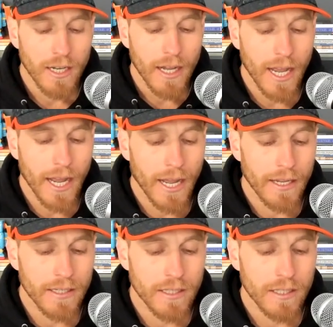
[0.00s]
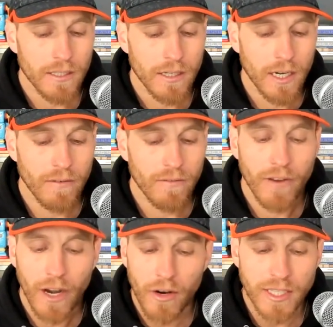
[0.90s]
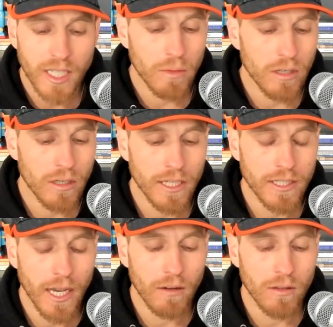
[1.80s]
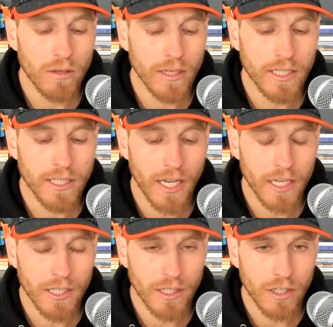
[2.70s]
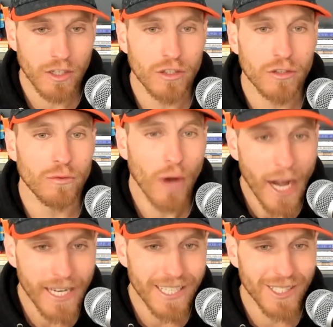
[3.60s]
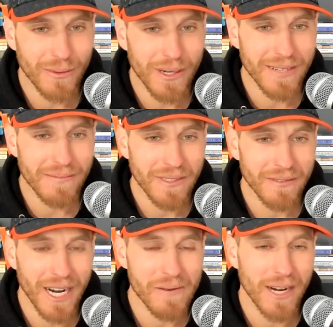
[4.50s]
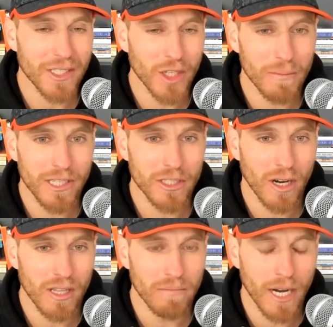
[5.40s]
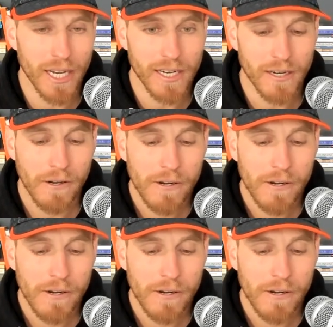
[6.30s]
And very similarly to how Logan said, great swim, right? When I saw him on the start of the bike,